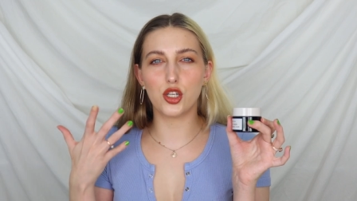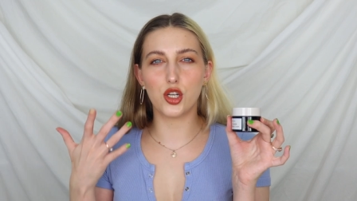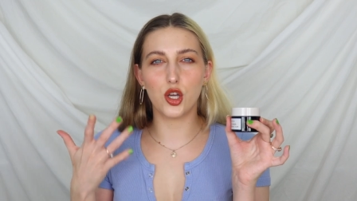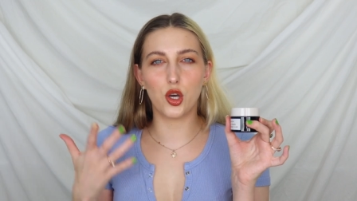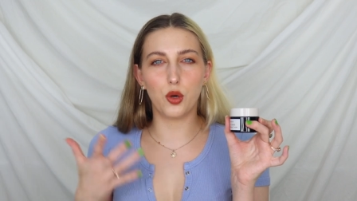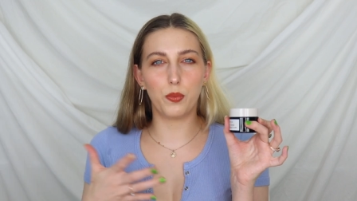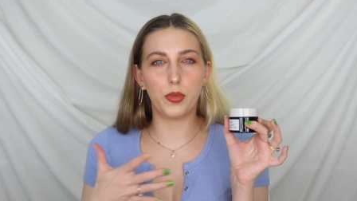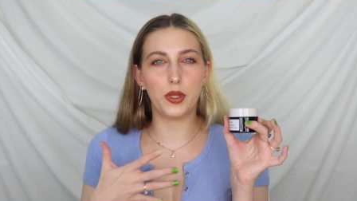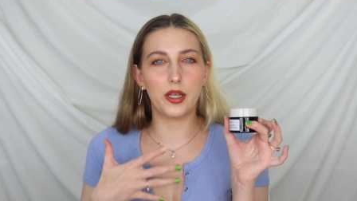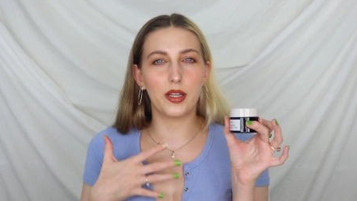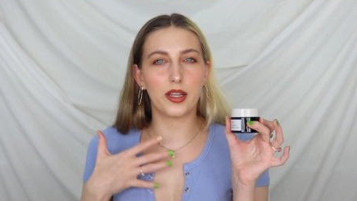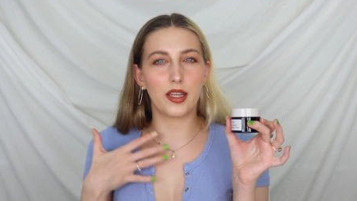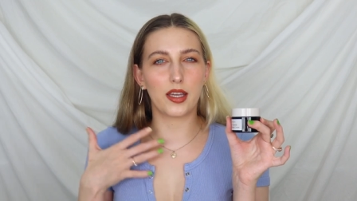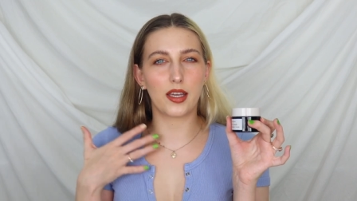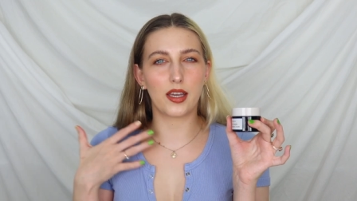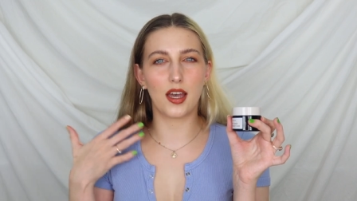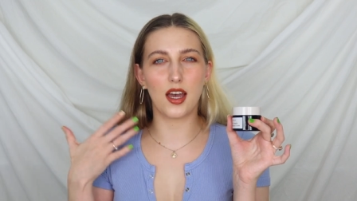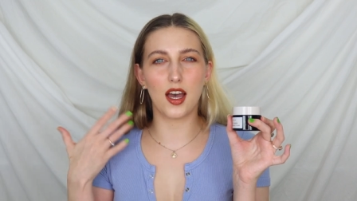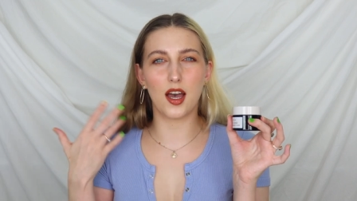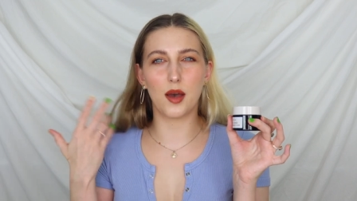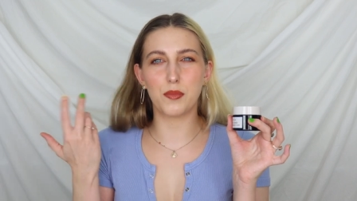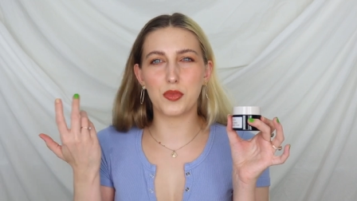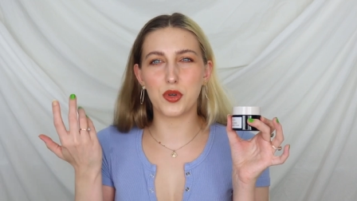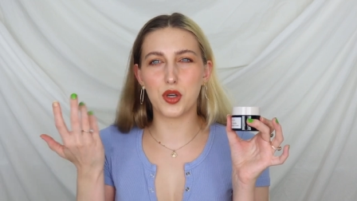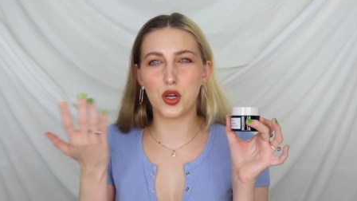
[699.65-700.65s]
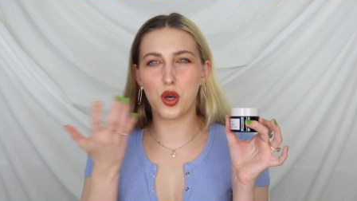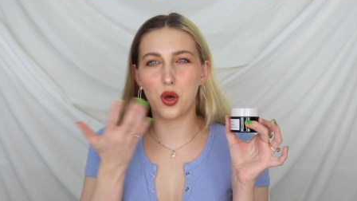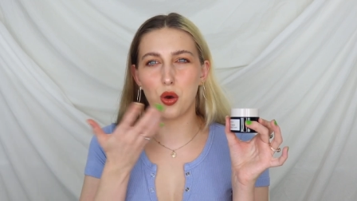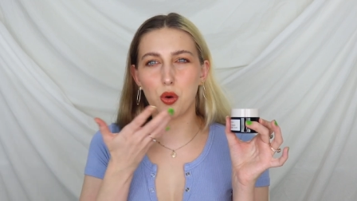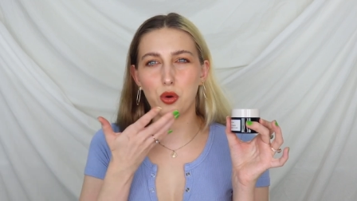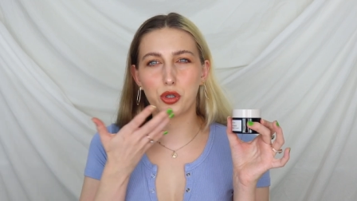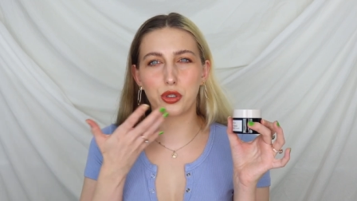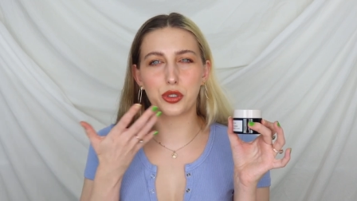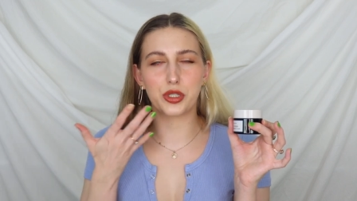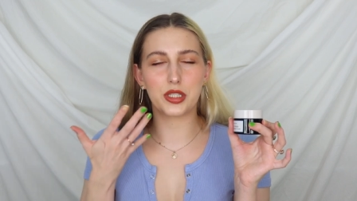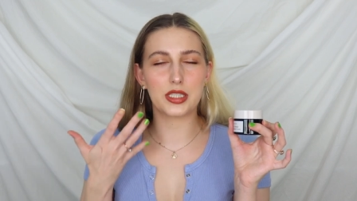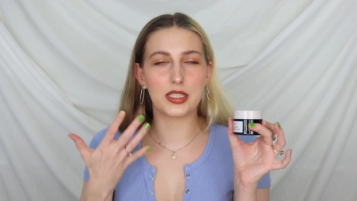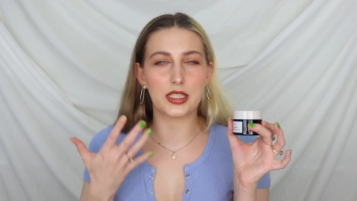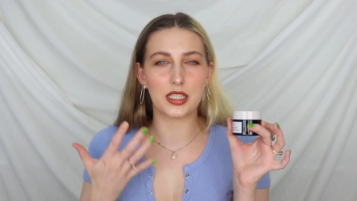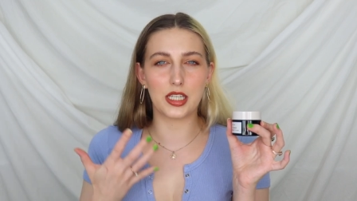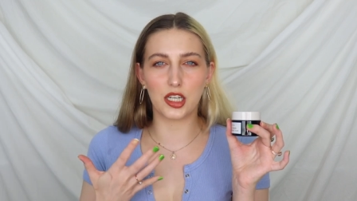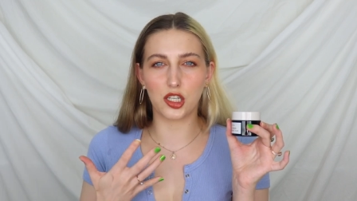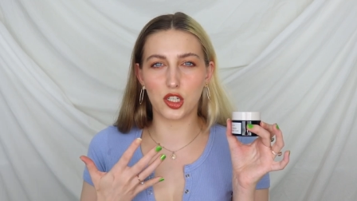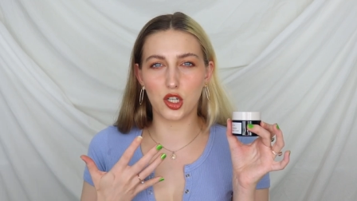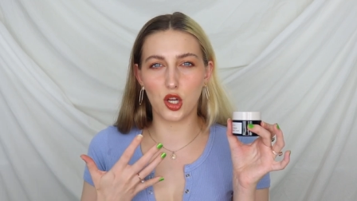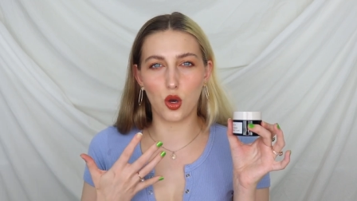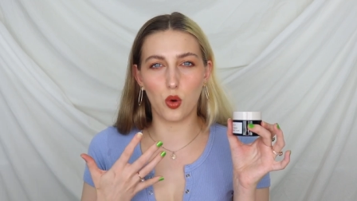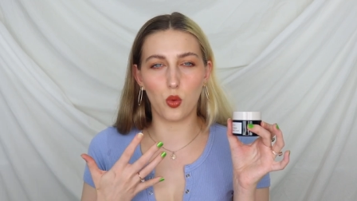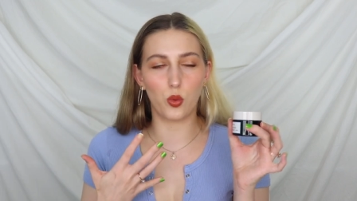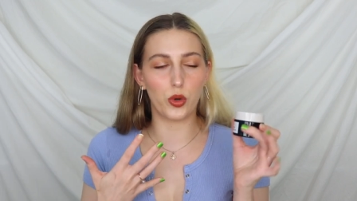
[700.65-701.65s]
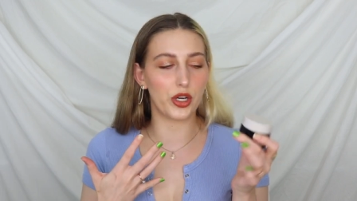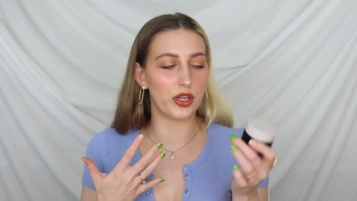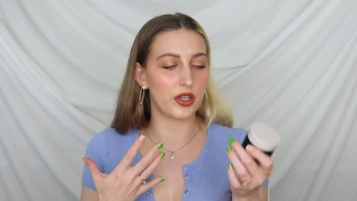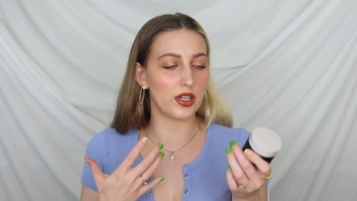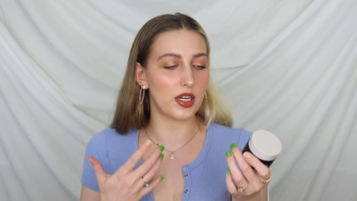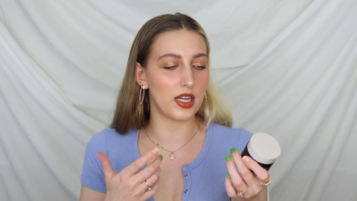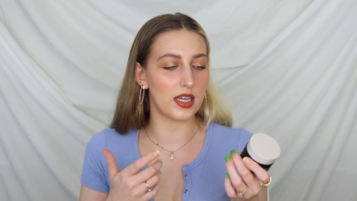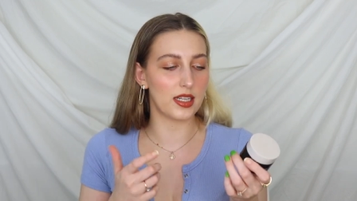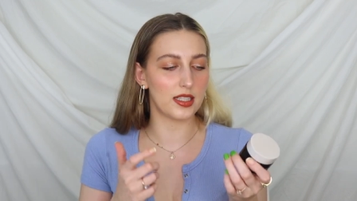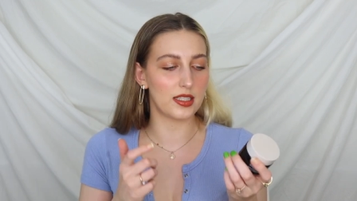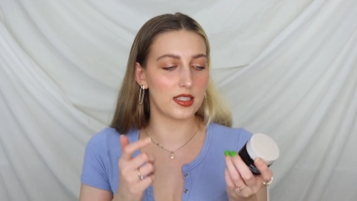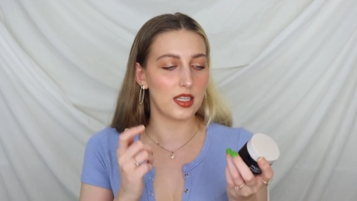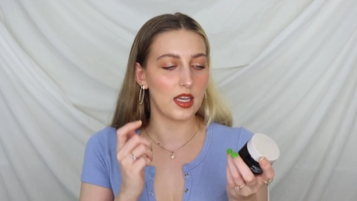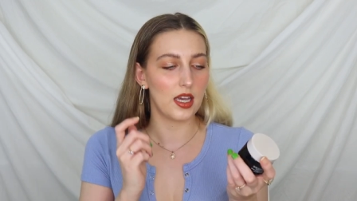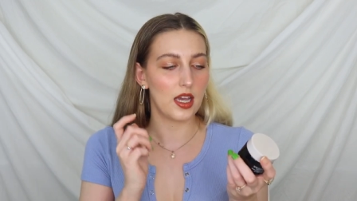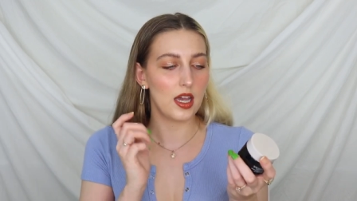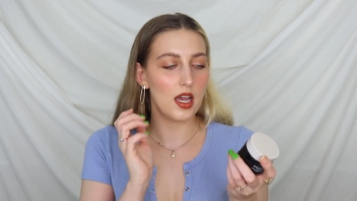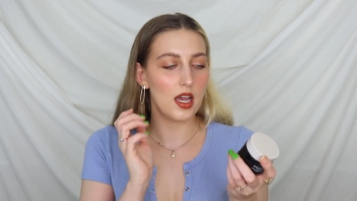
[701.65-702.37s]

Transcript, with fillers: No pilling up, no creasing, no weirdness.